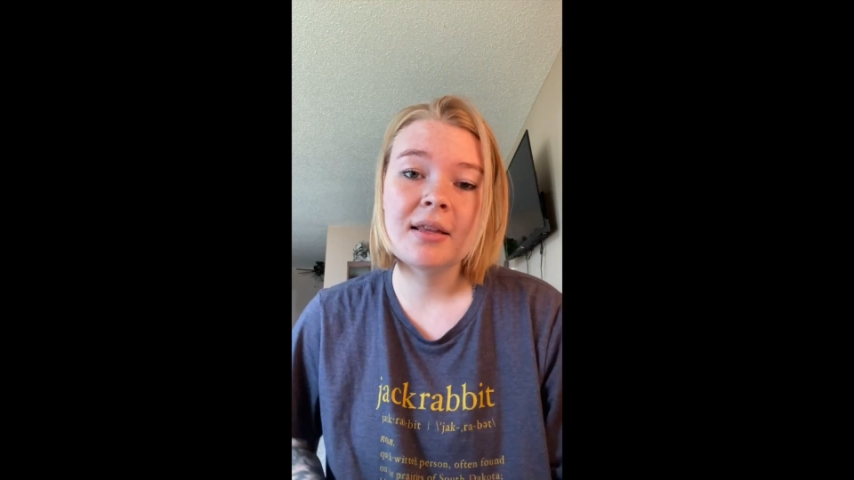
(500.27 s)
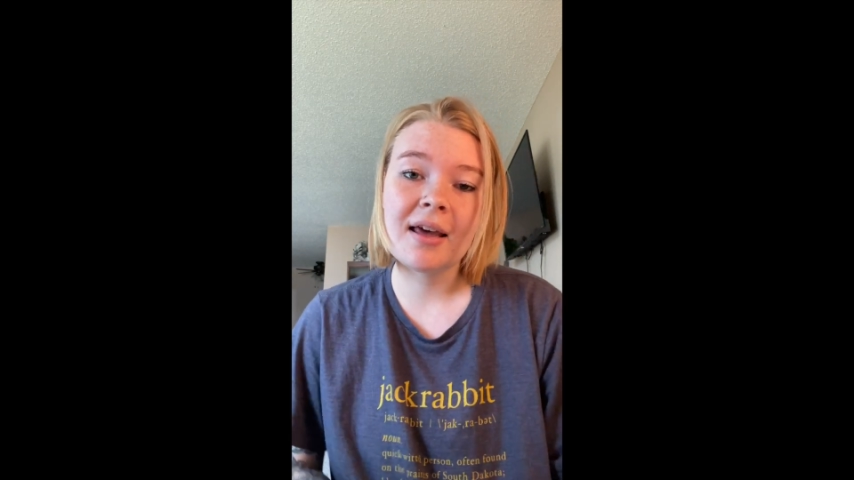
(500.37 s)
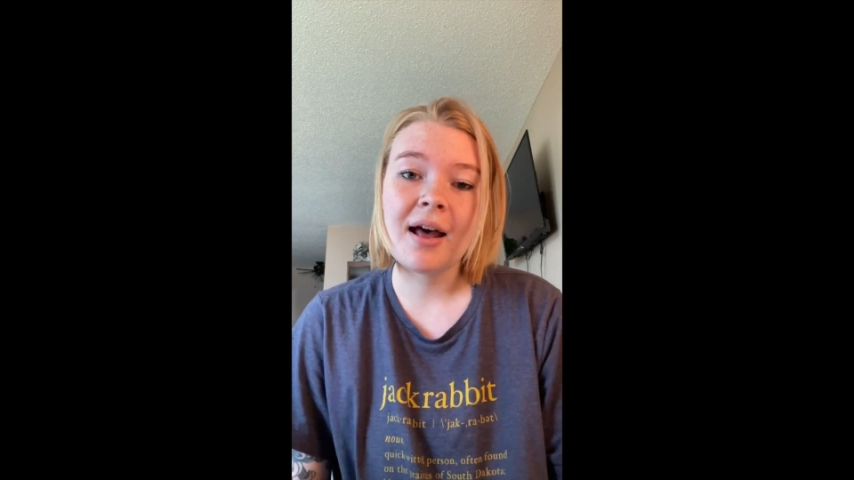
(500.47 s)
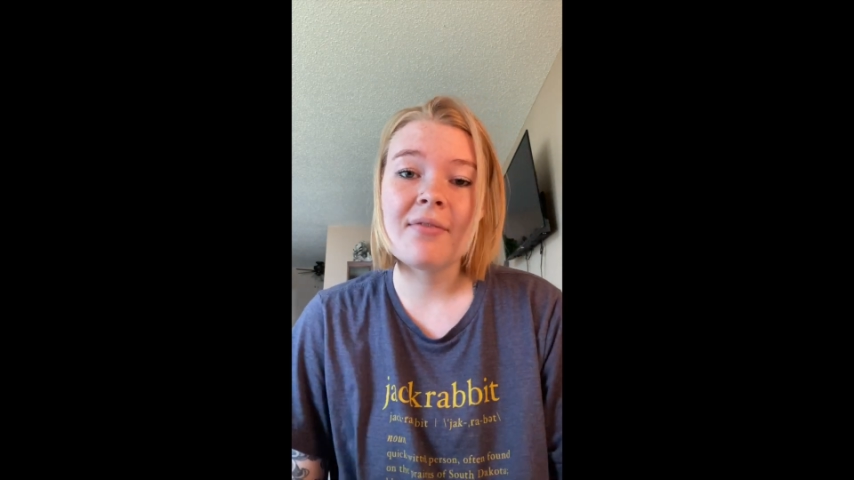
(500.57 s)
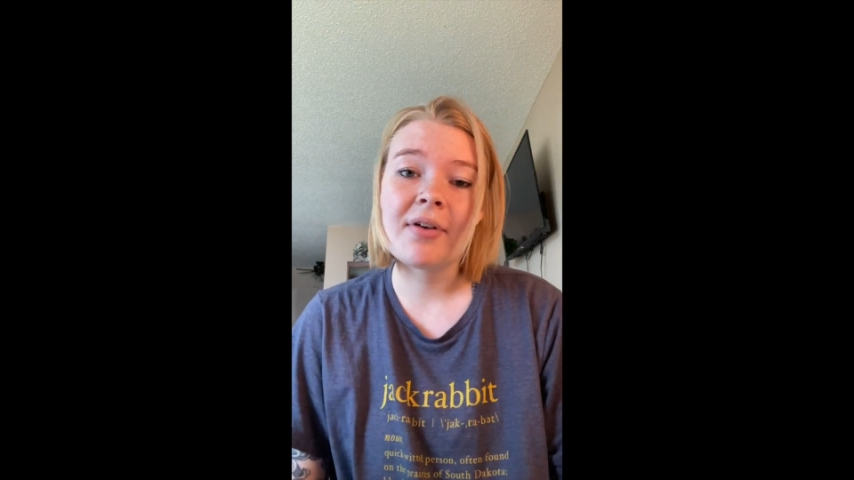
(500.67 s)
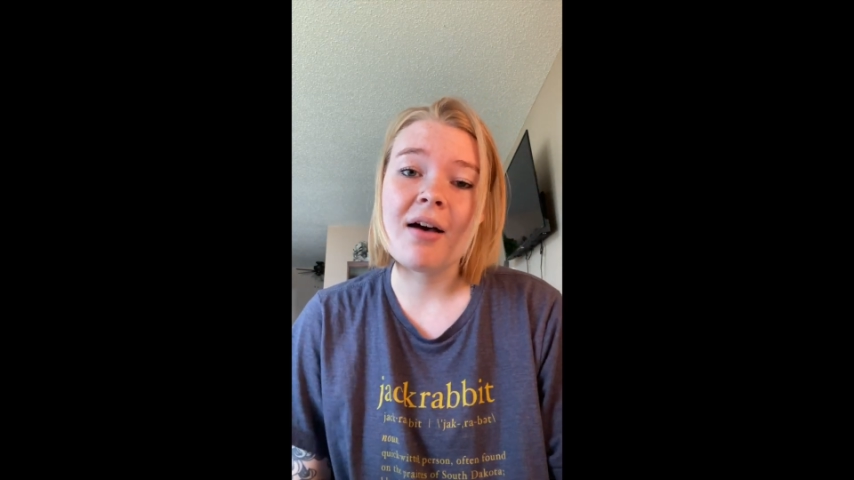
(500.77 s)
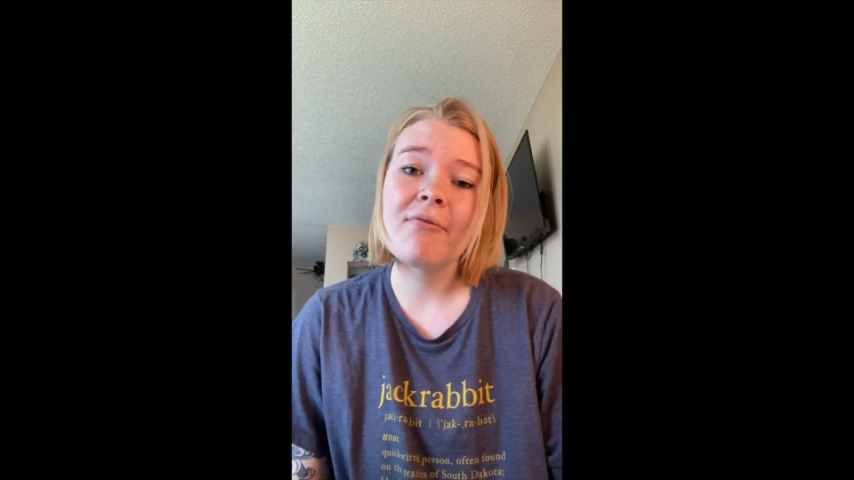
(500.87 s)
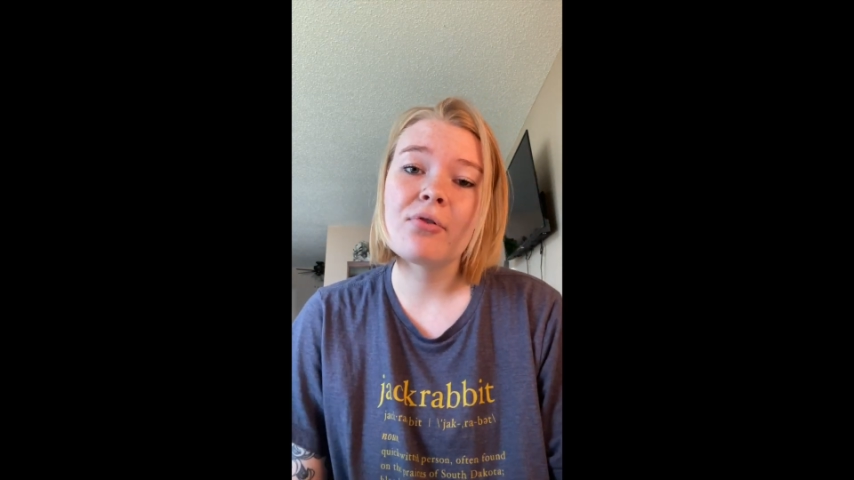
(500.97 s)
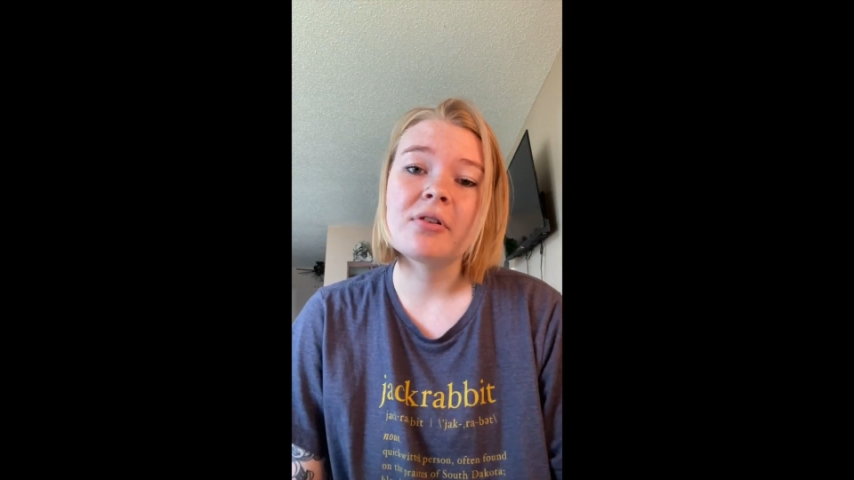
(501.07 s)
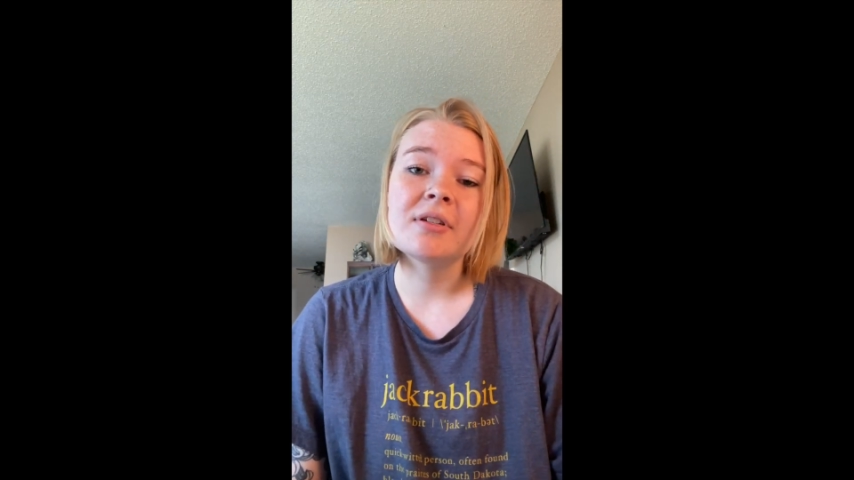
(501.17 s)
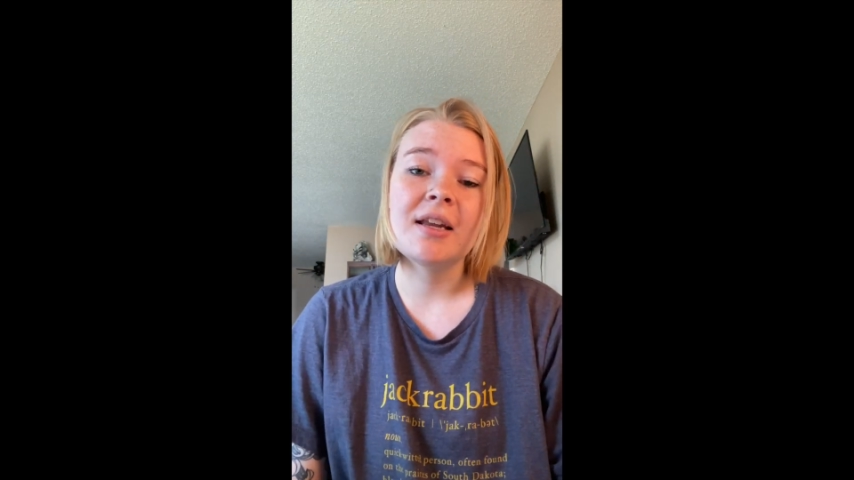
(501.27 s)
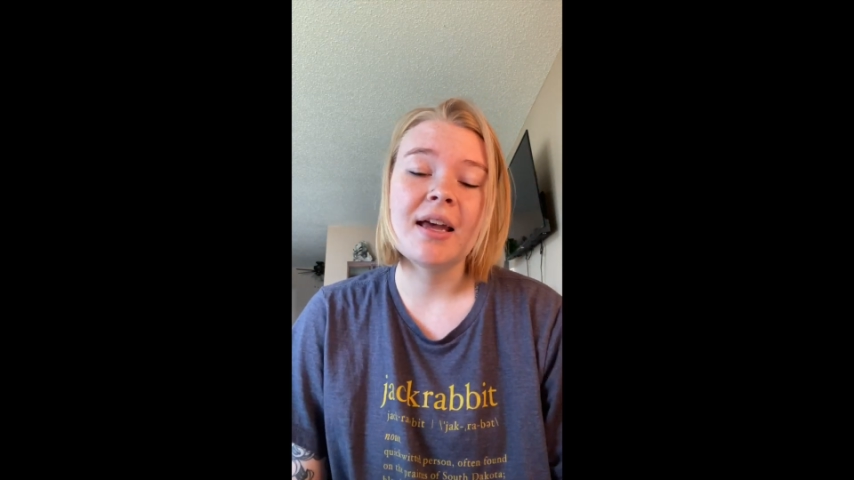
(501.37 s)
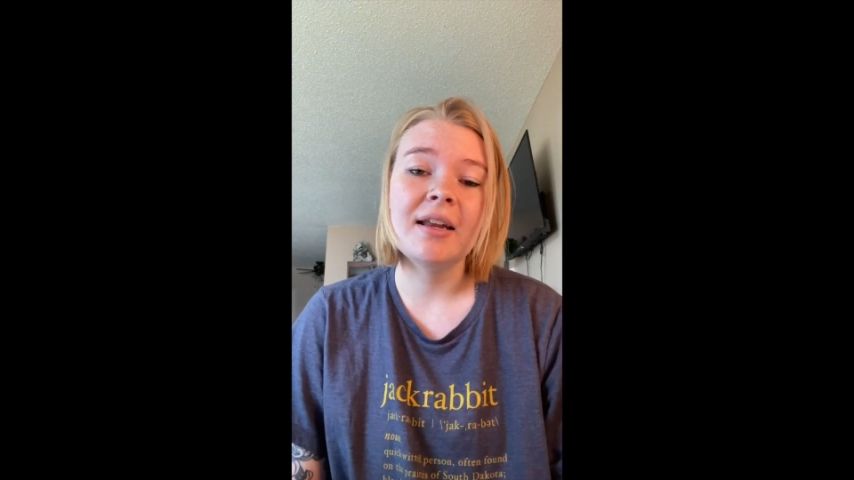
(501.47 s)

that I've got for you today.